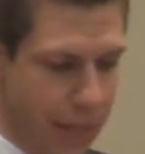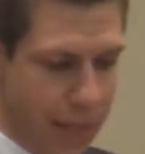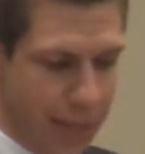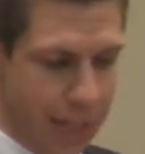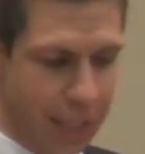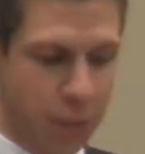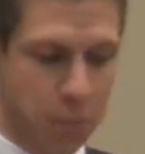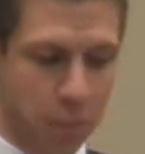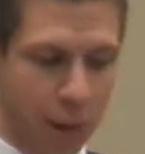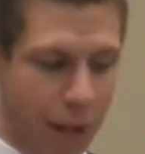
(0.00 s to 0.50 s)

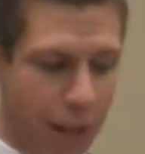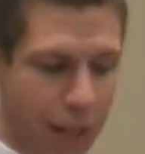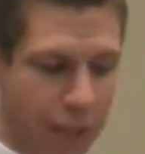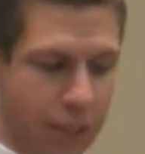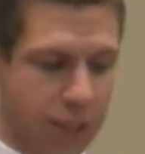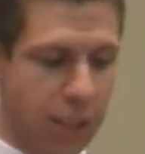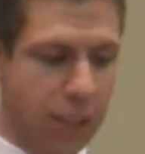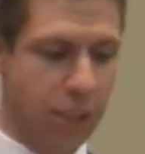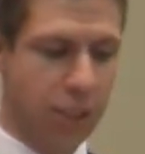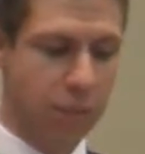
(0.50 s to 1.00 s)
His
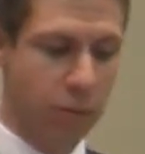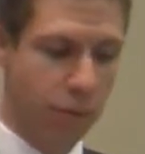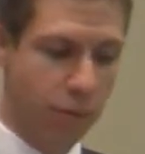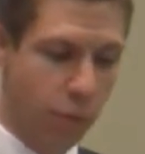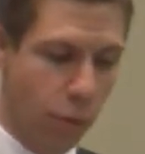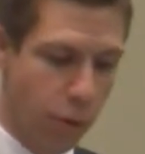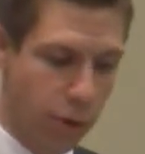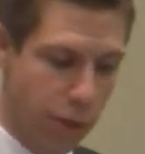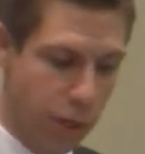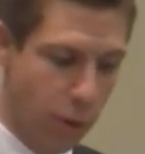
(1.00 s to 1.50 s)
policies of
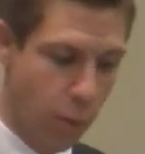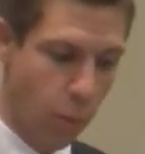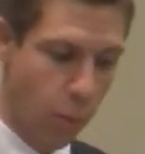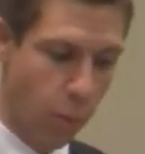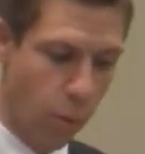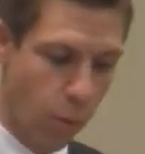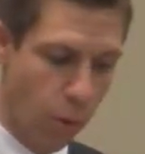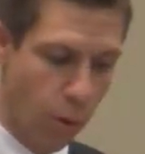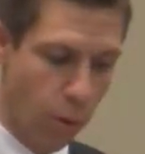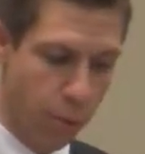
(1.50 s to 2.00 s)

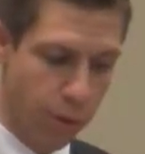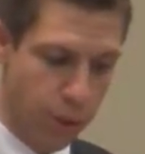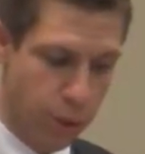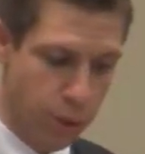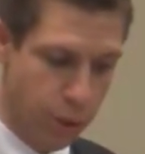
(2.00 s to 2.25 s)
avoiding war with